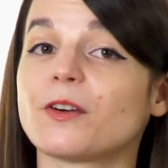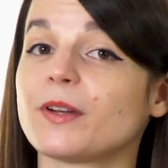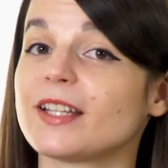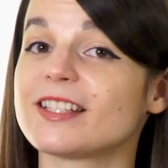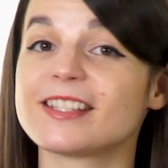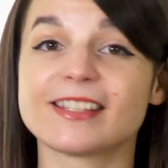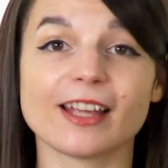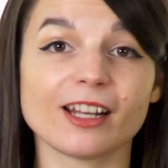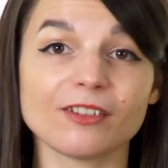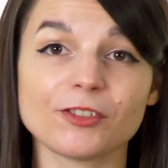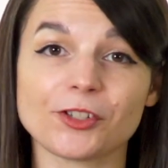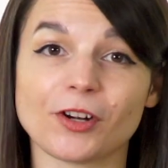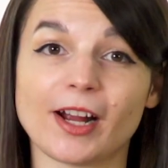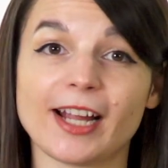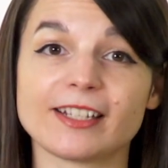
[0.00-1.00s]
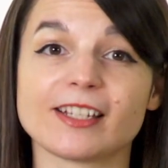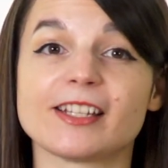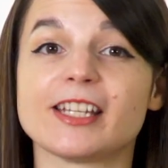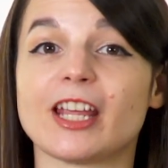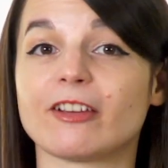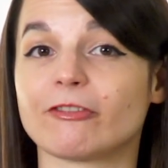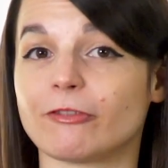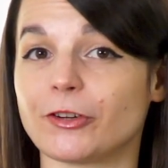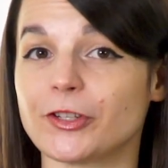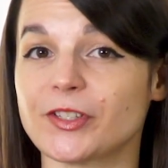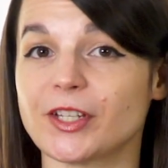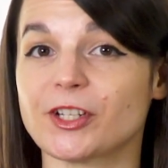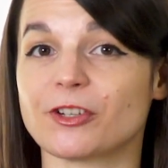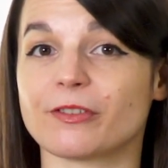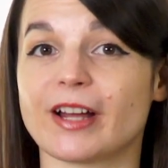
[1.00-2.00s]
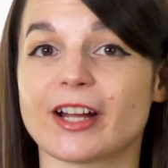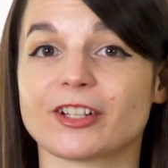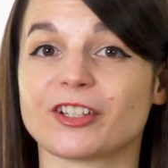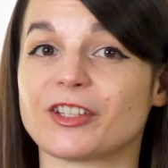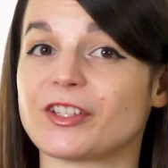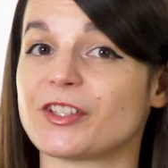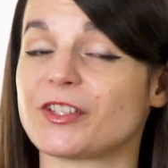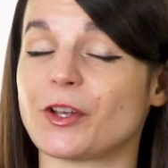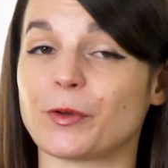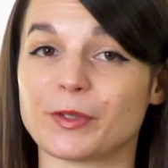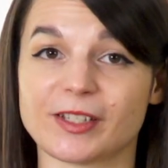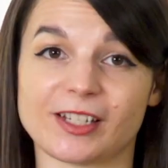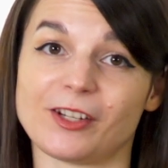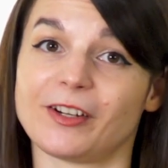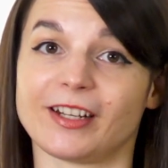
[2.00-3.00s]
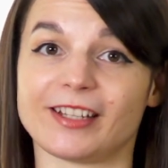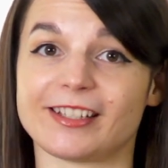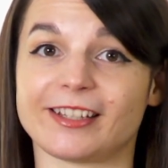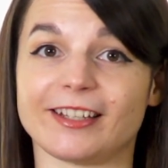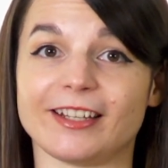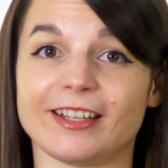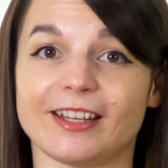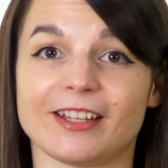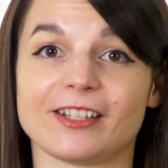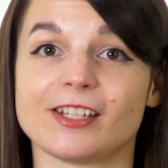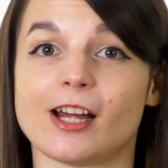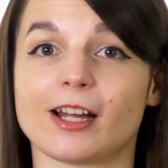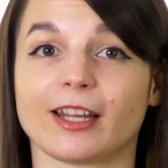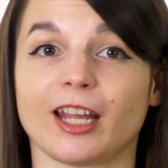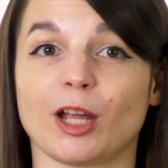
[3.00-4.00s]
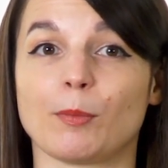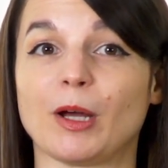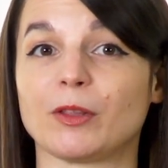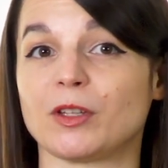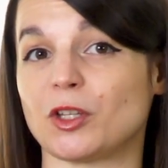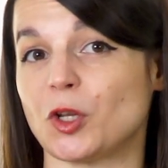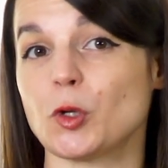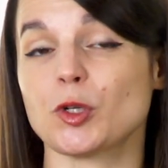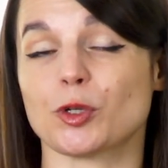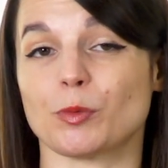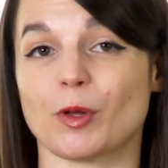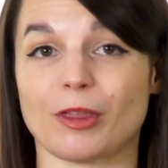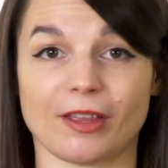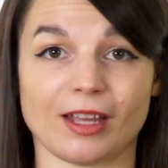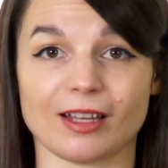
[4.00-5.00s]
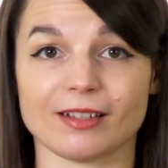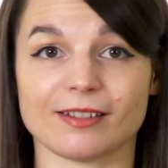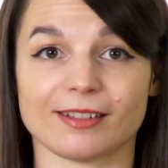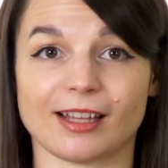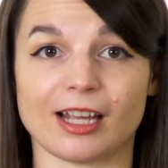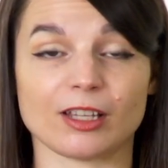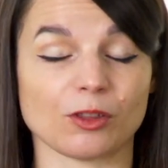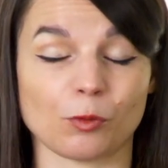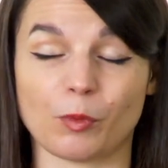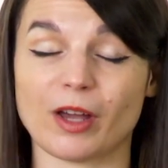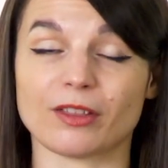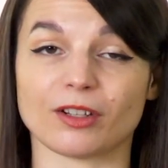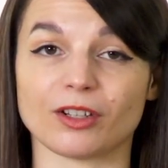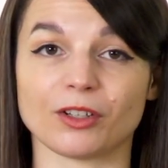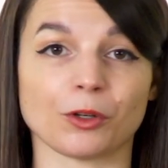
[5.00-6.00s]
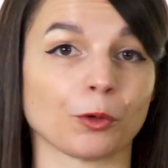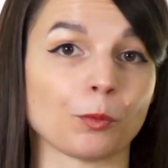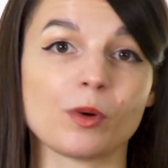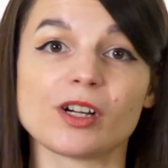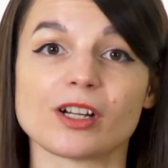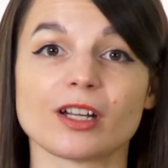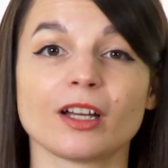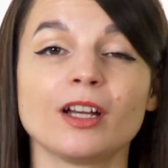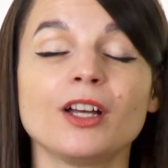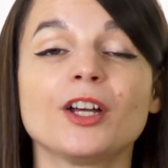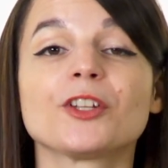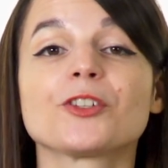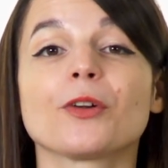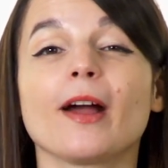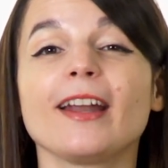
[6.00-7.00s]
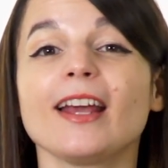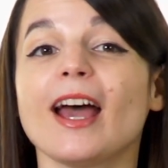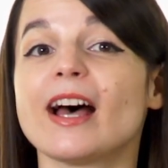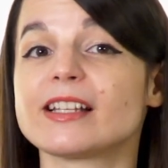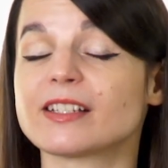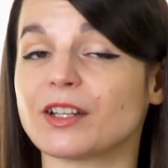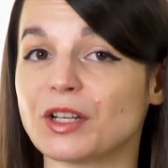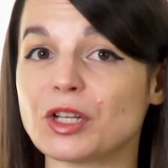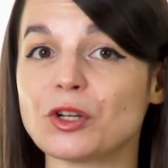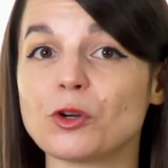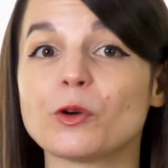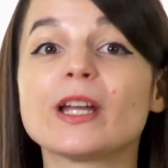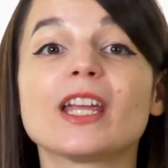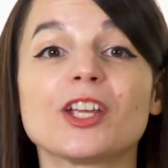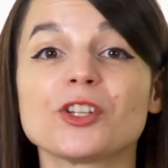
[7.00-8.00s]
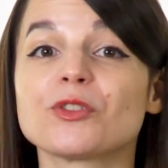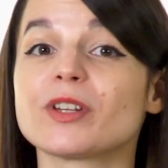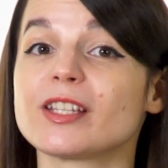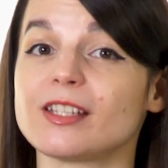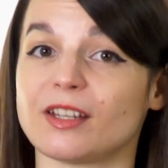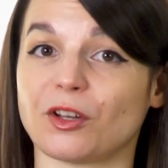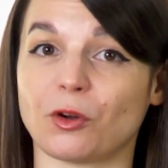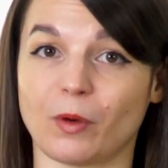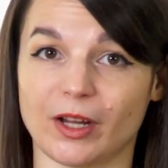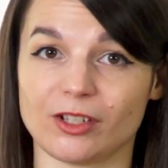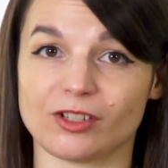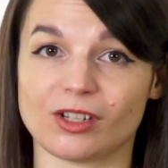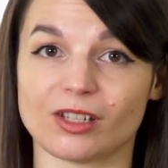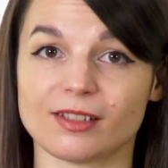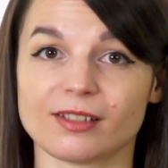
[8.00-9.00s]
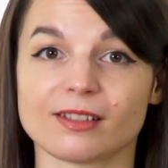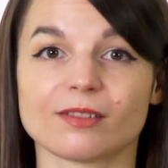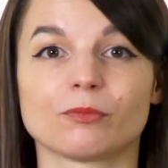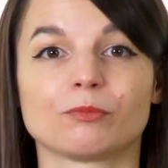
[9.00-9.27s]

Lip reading: instead of trying to take first interactions so seriously and talking about the usual things like the weather or work, try to ask new, interesting questions.